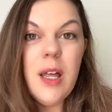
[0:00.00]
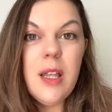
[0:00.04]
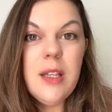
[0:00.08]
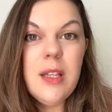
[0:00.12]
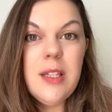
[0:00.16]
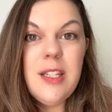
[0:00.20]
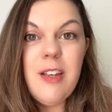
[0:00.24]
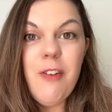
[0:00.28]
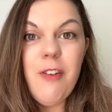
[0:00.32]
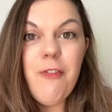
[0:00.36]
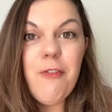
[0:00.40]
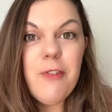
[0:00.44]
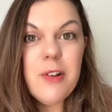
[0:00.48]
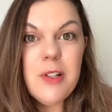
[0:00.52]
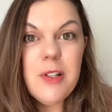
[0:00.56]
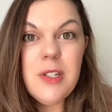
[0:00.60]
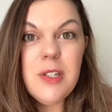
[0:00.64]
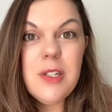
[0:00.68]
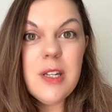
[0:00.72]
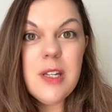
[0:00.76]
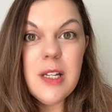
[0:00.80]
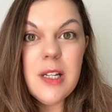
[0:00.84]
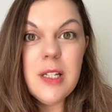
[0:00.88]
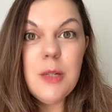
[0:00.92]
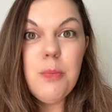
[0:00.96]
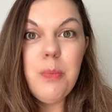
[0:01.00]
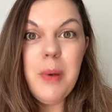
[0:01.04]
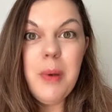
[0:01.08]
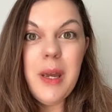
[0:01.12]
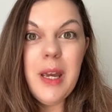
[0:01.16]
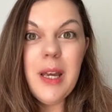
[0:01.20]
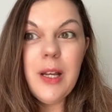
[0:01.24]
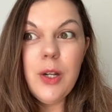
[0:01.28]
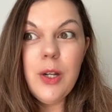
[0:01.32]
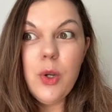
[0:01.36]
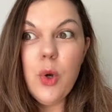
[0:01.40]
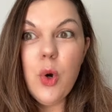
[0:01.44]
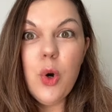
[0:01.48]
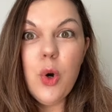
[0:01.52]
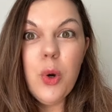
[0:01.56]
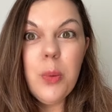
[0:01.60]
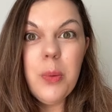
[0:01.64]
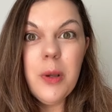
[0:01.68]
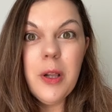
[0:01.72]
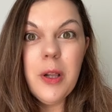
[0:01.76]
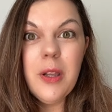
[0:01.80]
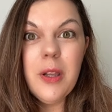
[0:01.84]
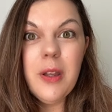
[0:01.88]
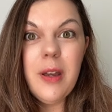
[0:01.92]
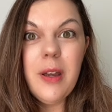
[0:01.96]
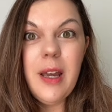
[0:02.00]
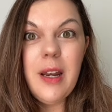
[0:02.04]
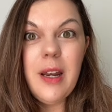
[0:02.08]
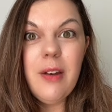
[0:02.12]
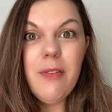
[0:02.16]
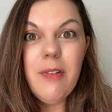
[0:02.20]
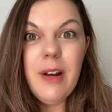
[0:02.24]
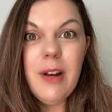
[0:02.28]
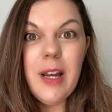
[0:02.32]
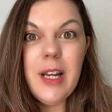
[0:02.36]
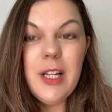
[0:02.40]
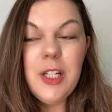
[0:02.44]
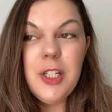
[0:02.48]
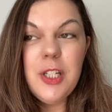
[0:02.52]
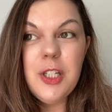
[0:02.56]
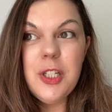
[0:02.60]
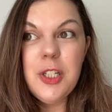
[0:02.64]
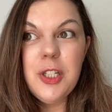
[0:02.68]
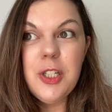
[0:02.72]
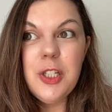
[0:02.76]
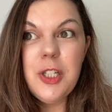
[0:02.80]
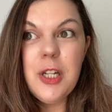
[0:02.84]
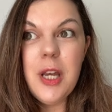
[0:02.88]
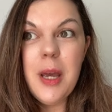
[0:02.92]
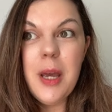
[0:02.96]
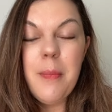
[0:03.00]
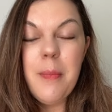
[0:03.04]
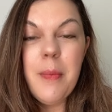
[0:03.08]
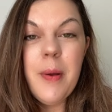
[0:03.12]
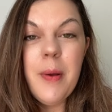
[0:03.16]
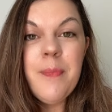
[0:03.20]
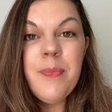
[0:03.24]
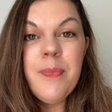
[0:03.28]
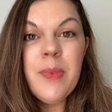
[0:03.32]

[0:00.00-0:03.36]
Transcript: differences, being normal in a relationship,